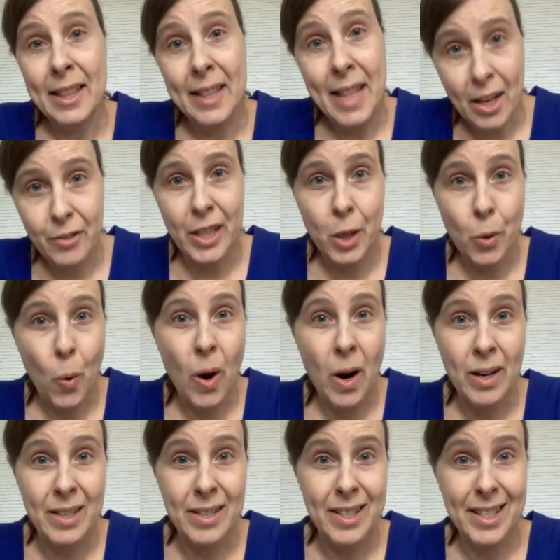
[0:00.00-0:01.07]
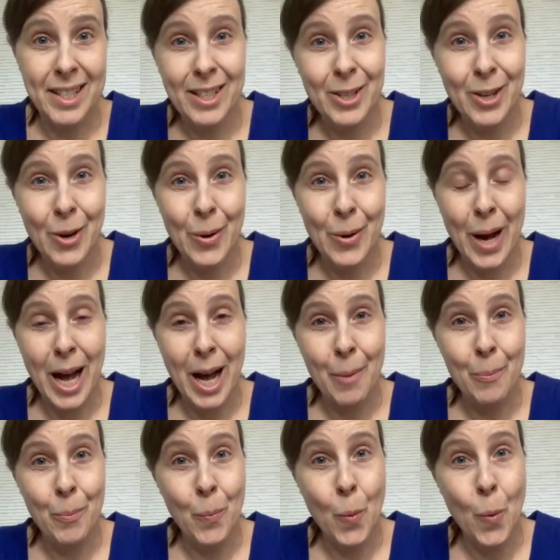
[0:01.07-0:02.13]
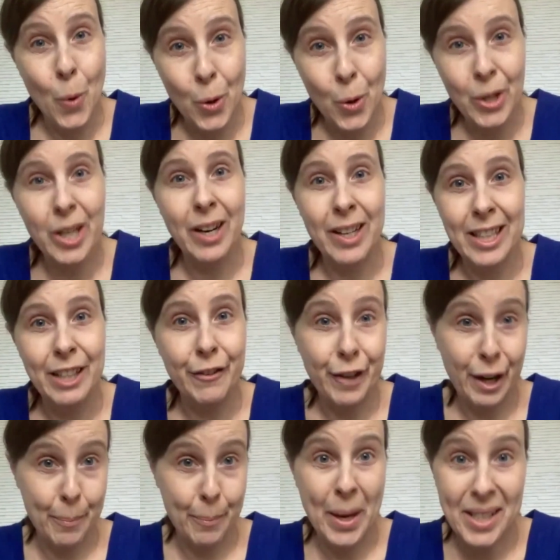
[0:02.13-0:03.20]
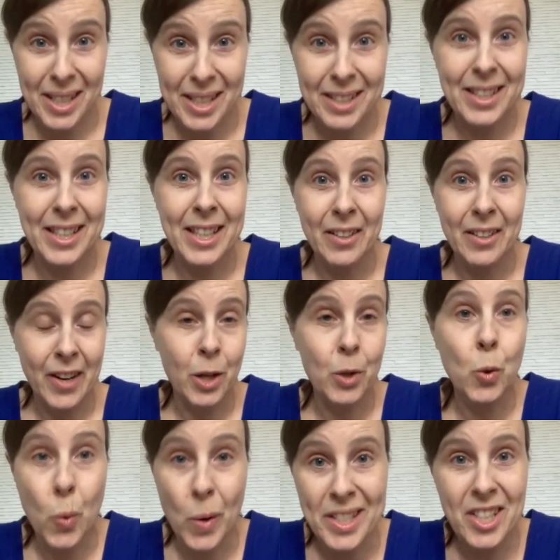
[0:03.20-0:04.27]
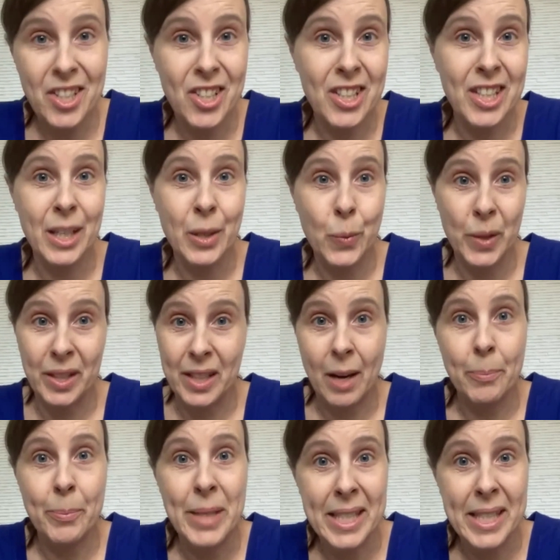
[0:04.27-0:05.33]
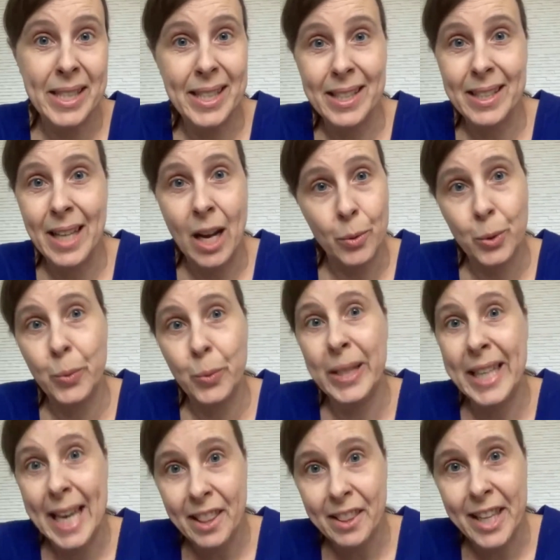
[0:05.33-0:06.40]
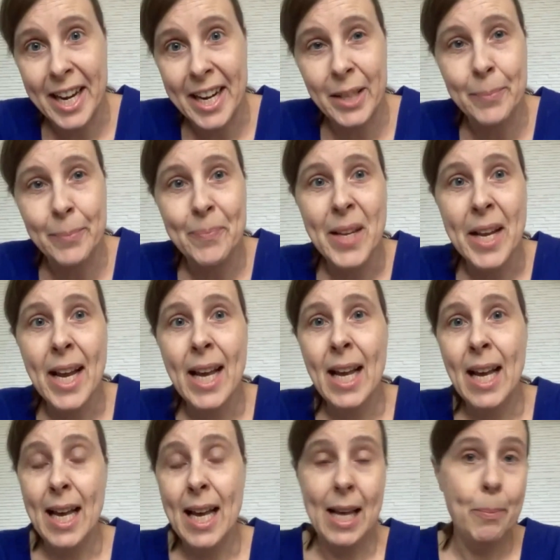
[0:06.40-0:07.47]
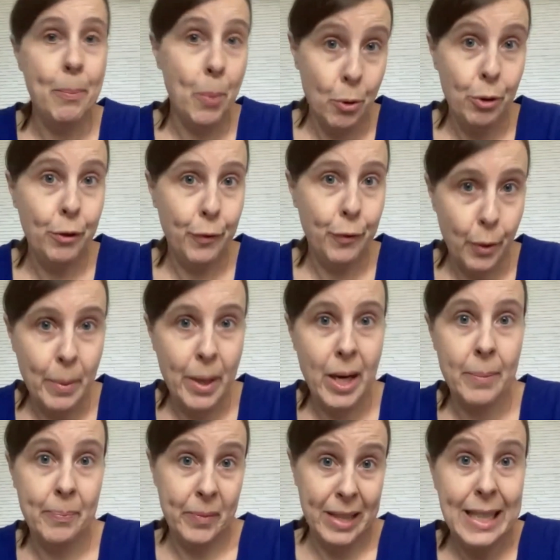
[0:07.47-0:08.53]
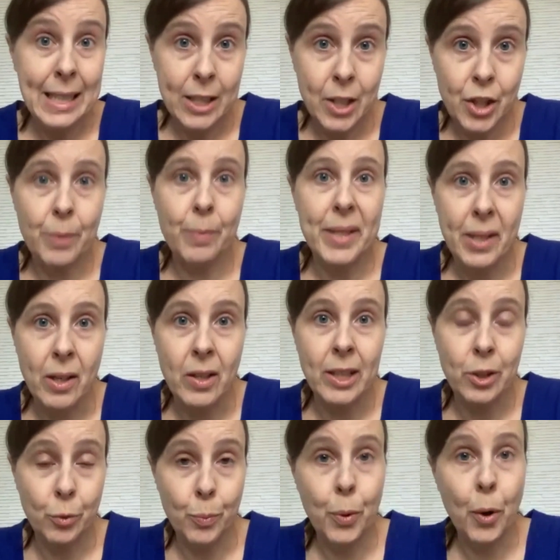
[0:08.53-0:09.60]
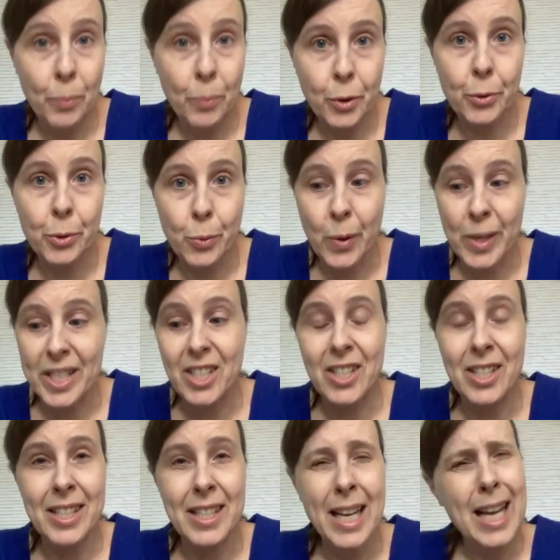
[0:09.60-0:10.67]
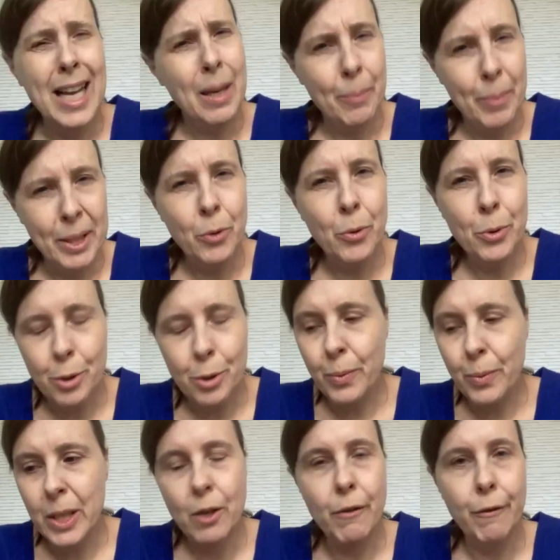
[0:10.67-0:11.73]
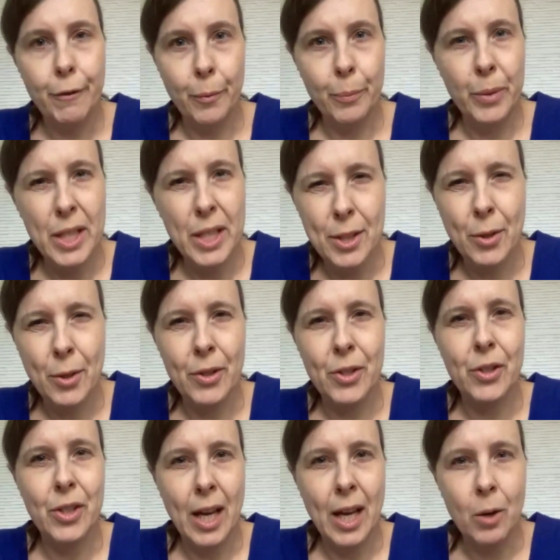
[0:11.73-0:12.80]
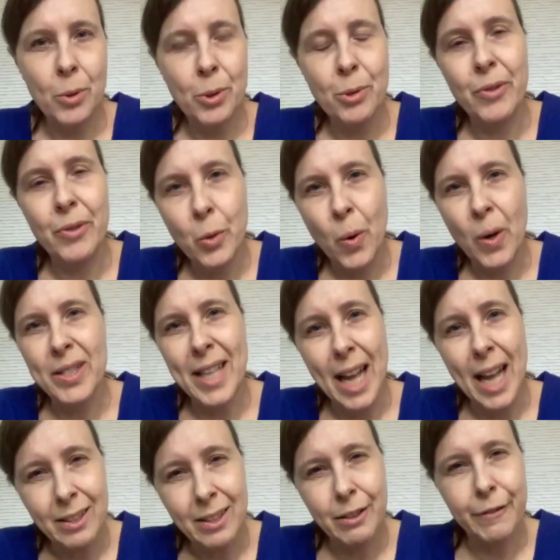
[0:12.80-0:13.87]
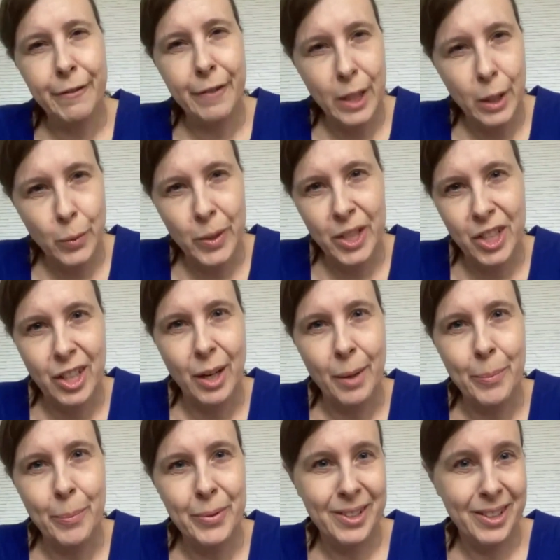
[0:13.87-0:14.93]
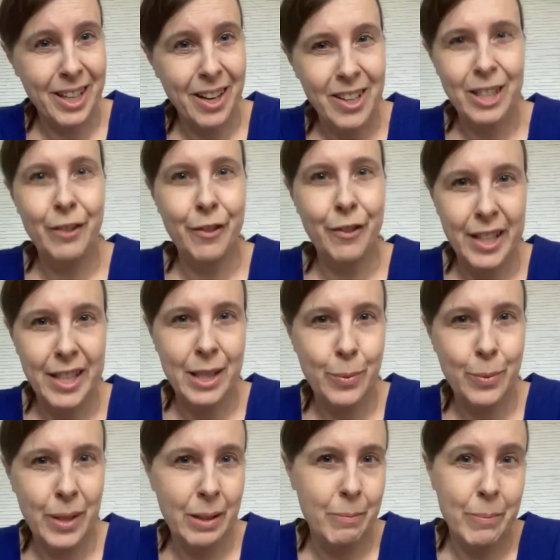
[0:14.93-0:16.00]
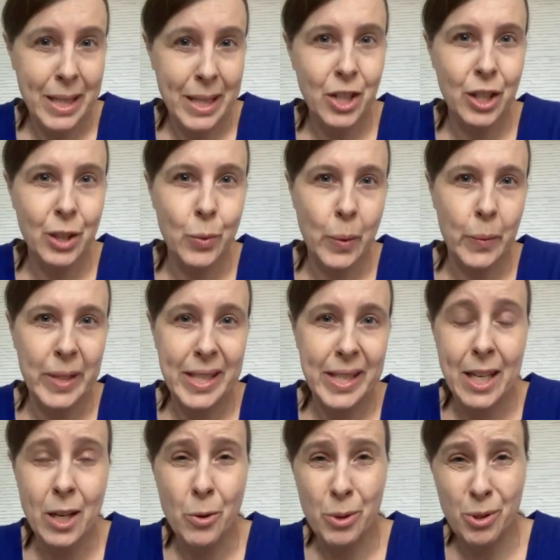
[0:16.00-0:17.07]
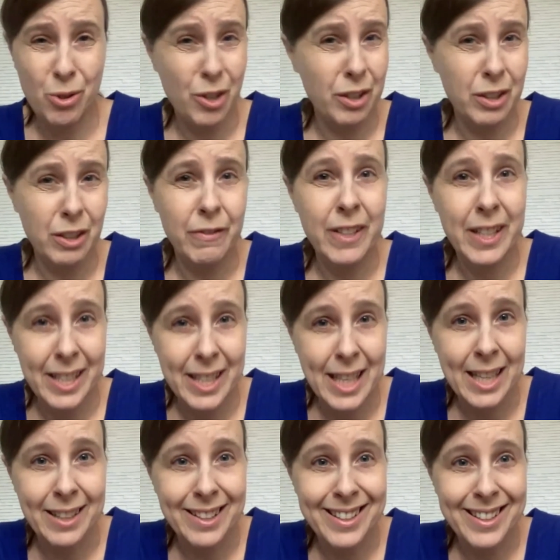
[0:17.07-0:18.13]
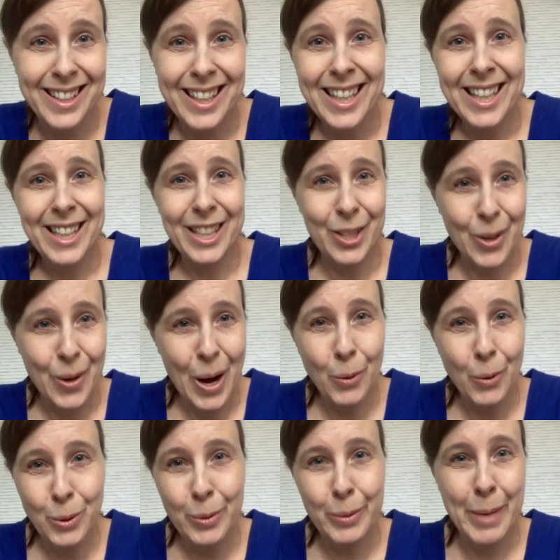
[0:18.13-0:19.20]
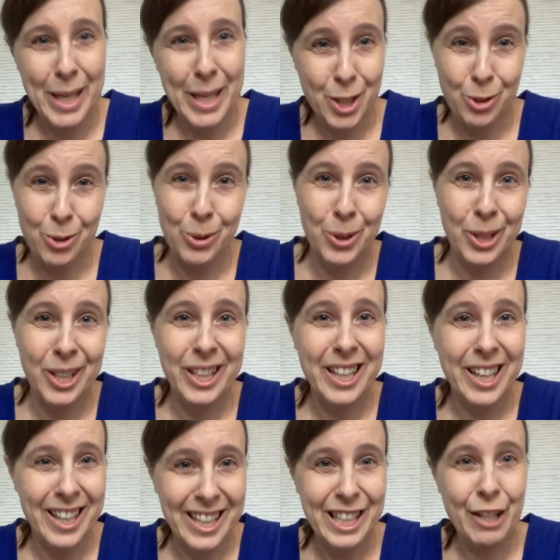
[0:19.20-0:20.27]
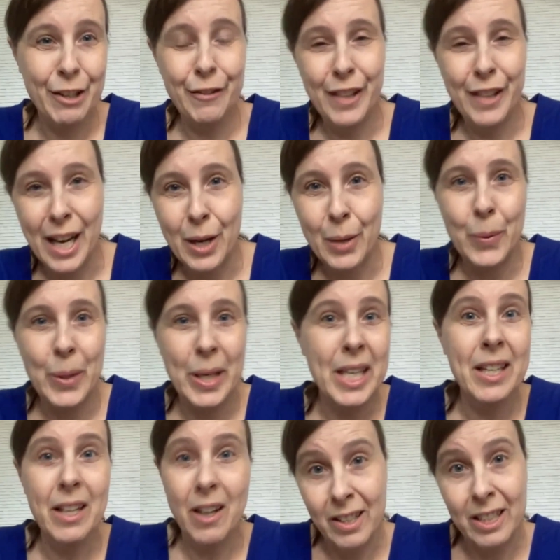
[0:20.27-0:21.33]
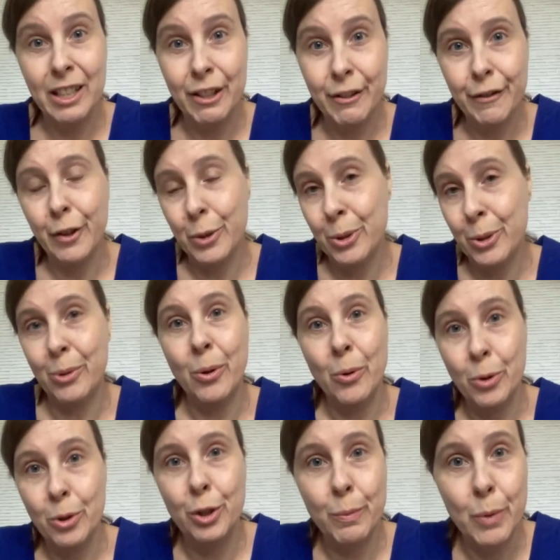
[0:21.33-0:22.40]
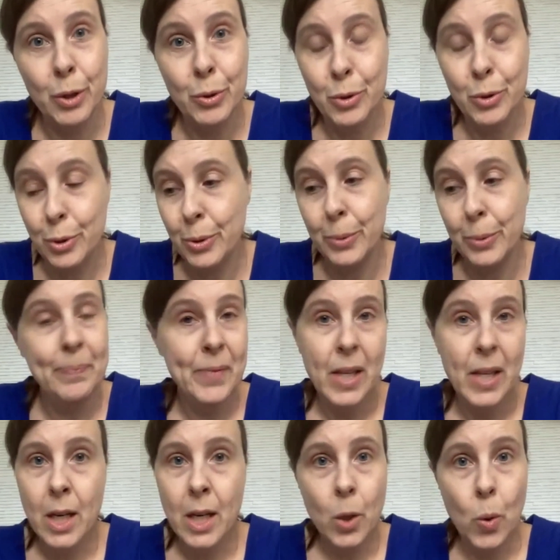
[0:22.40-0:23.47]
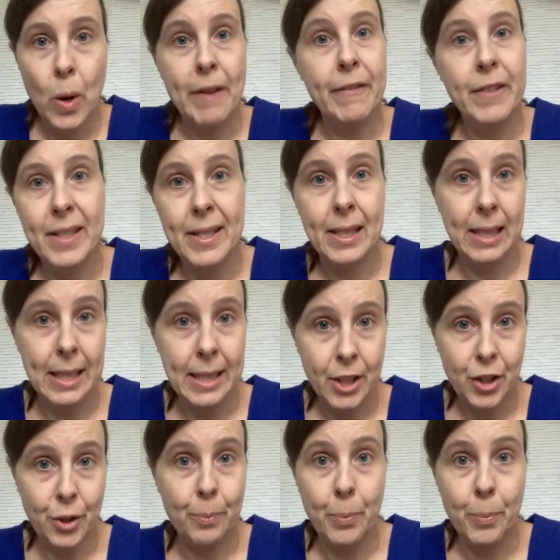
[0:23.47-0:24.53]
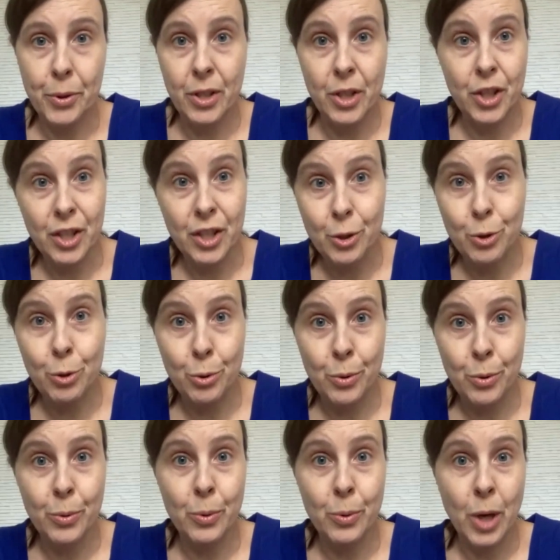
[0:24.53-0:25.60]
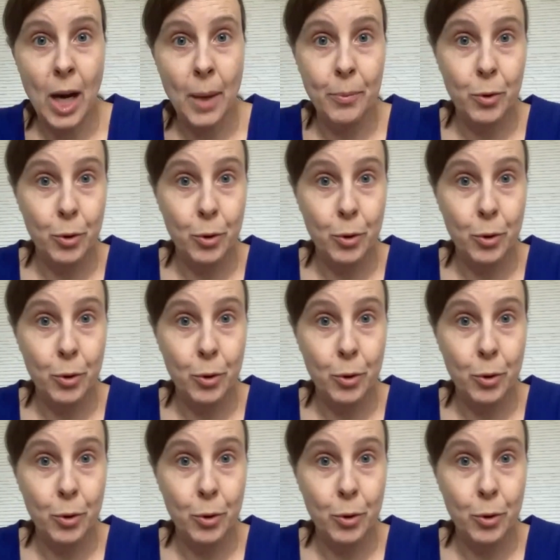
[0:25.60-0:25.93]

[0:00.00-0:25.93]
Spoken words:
And that requires, more kind of capacity around questioning what that means and how do we get there. And both from a leadership side to prompt those questions, but also we know from research that also requires active followership, the kind of things we mention when we say constructive dissent. How do we make sure kind of that we kind of also contribute to whoever's in leadership positions to